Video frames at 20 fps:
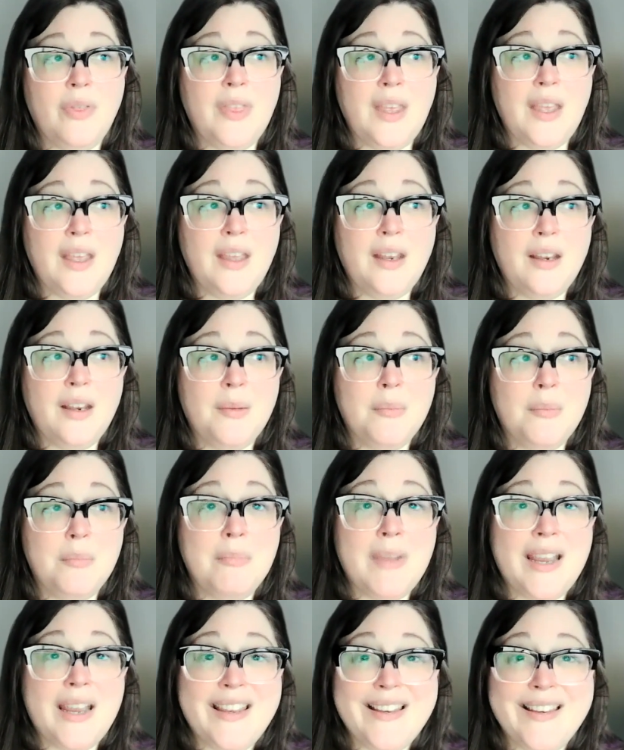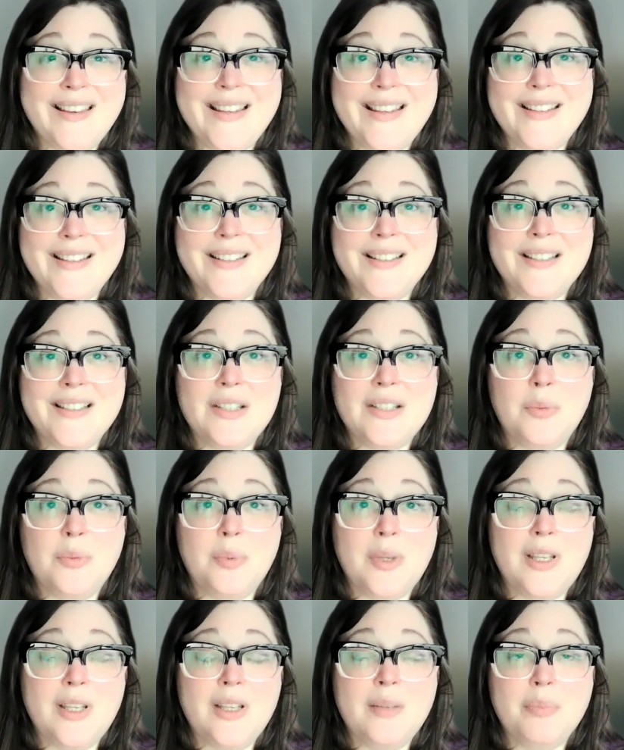that might need
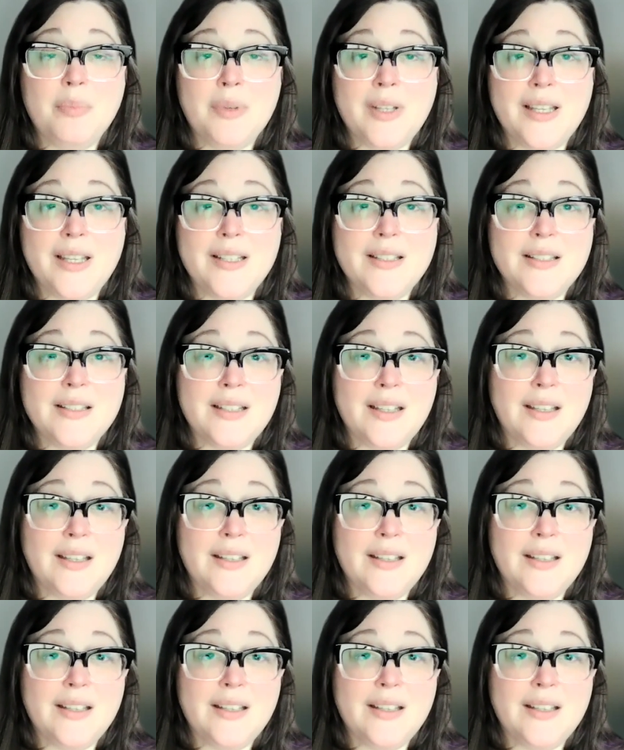to be placed